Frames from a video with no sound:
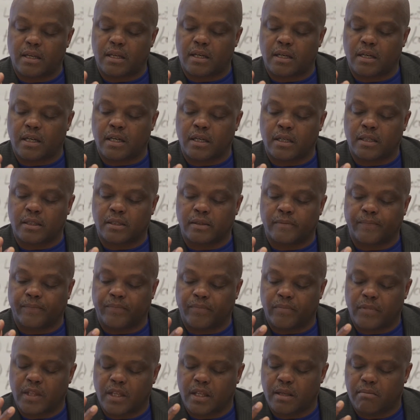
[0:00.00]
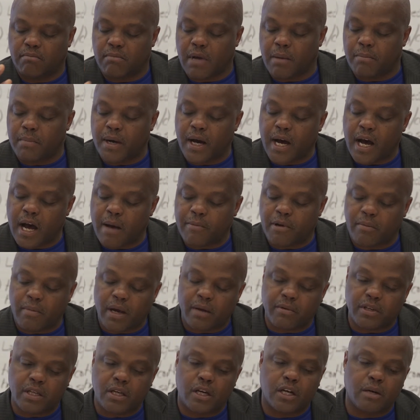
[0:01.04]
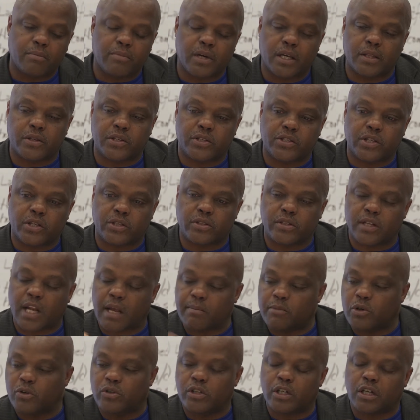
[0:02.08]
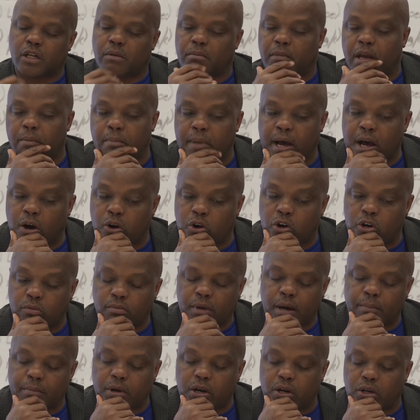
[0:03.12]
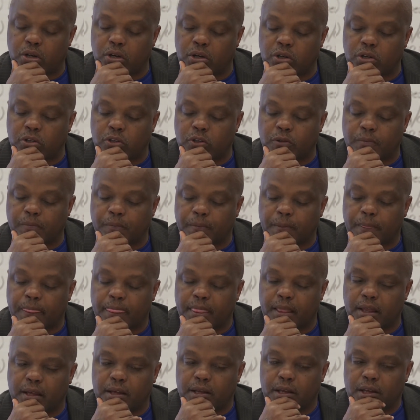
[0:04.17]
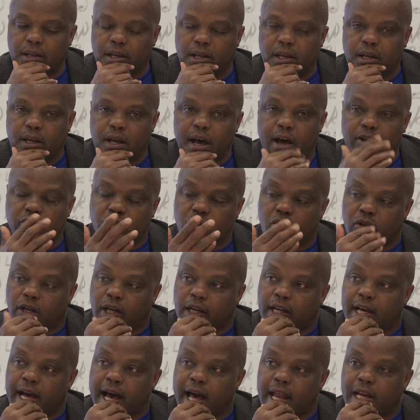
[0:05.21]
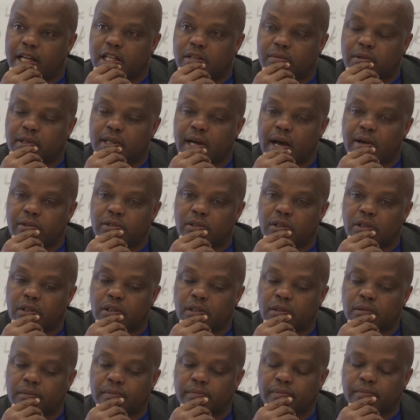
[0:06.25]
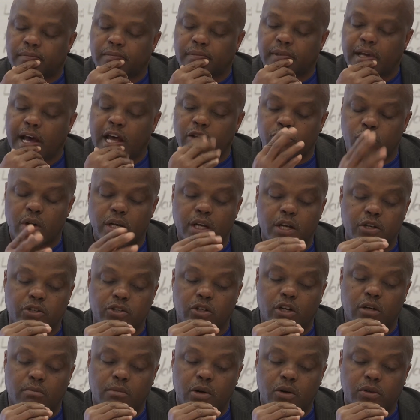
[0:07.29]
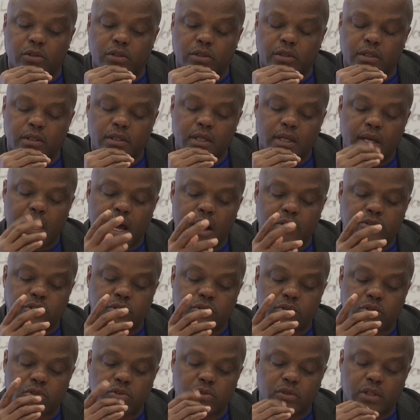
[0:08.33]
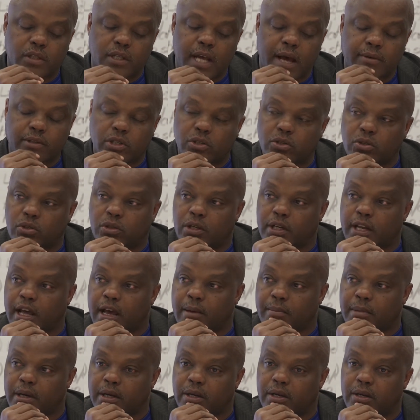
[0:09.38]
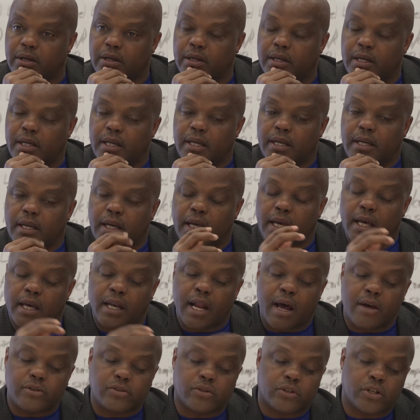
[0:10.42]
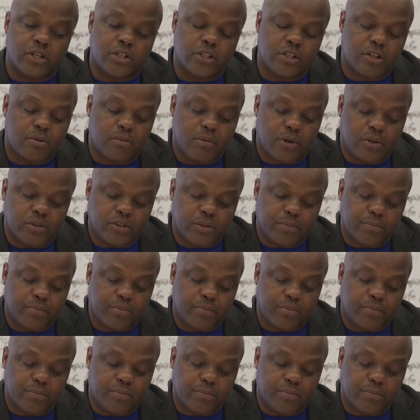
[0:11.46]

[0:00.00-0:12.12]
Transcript: My mom and my younger brother and sister, they moved in my home, my marital home. I was going to college because I was working at General Motors. I was a tool and die maker. And I was on the General Motors